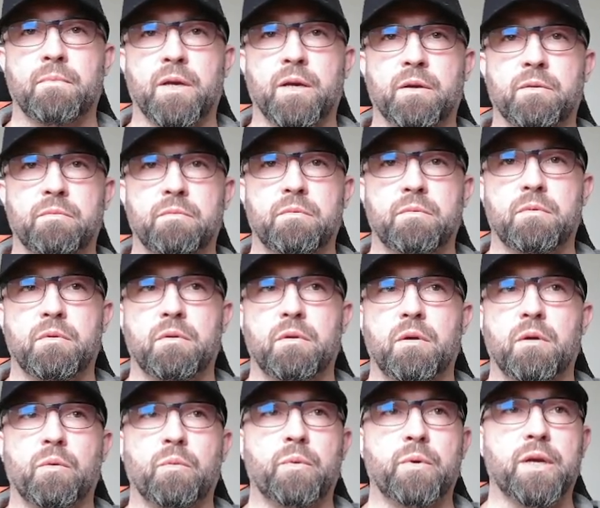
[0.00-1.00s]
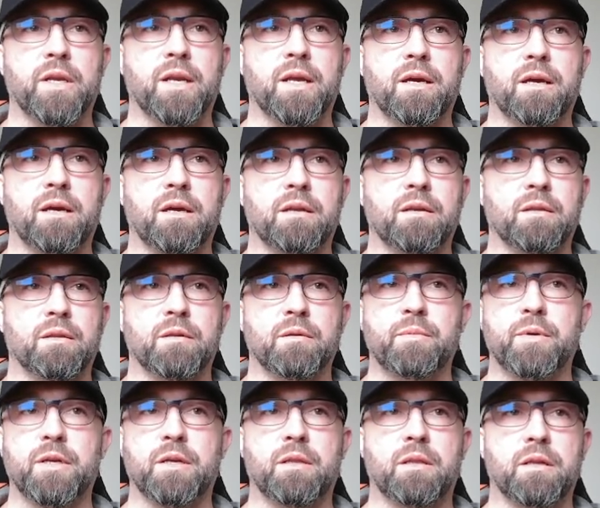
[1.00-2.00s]
Yeah, we can add a little
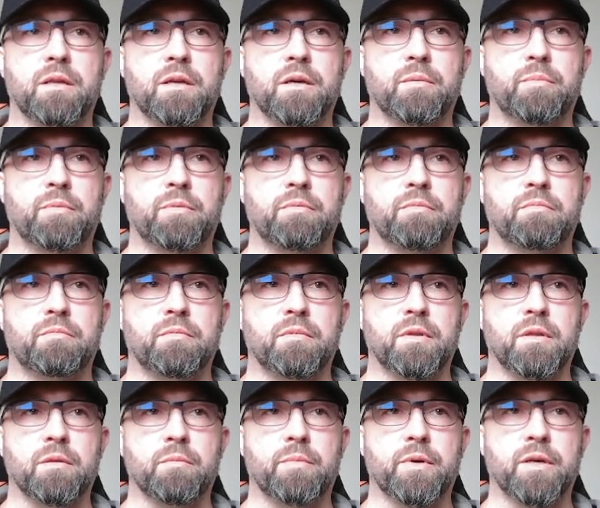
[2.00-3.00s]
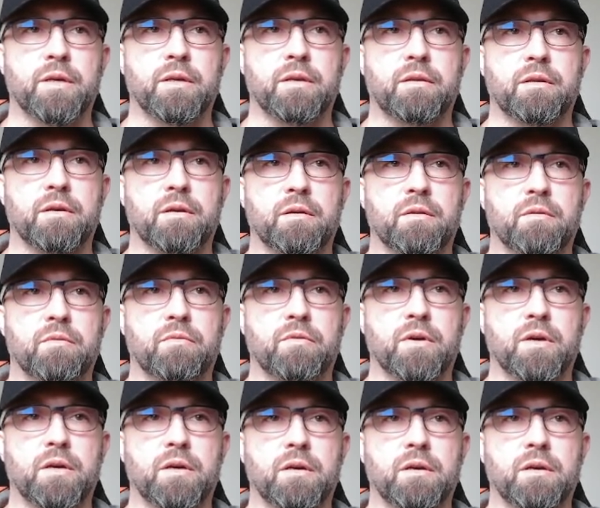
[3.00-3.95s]
bit of cleanup, a little bit of,